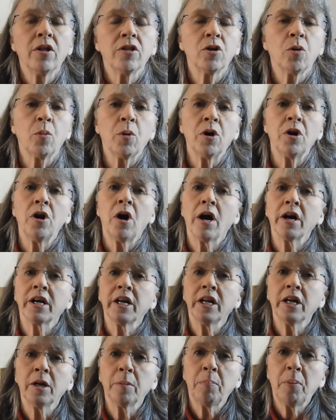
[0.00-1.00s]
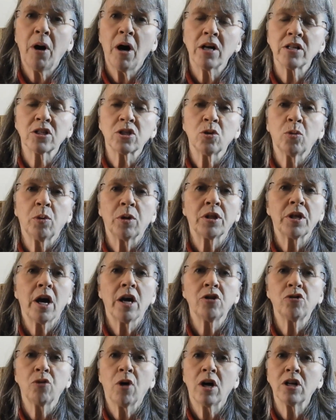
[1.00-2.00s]
that we're not getting a pasta with
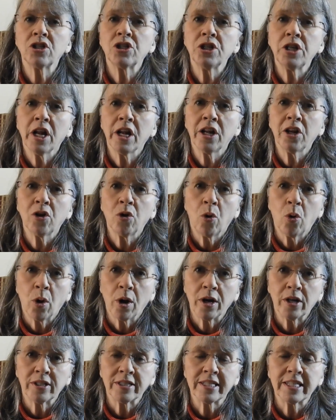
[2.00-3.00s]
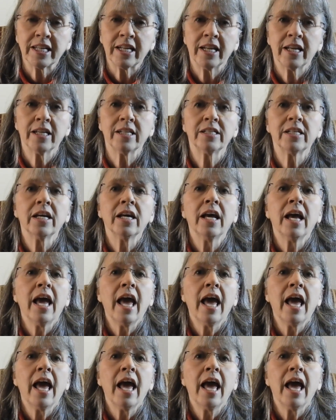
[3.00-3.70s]
hydrogenated oils in it.